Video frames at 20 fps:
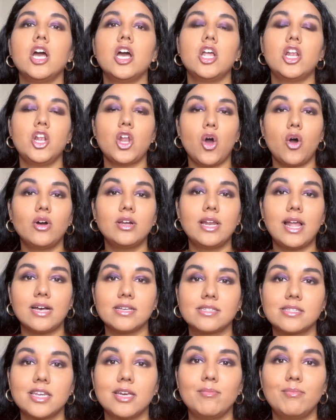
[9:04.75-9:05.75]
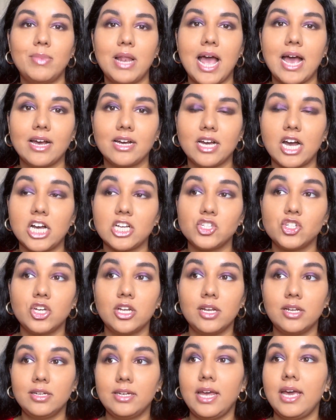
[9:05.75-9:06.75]
long lasting black
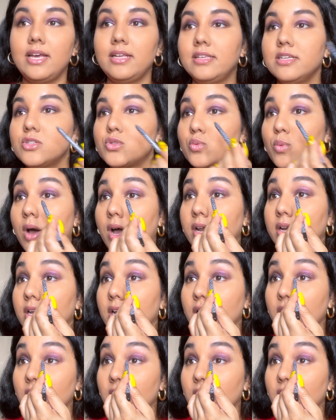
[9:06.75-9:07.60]
kajal, take this one.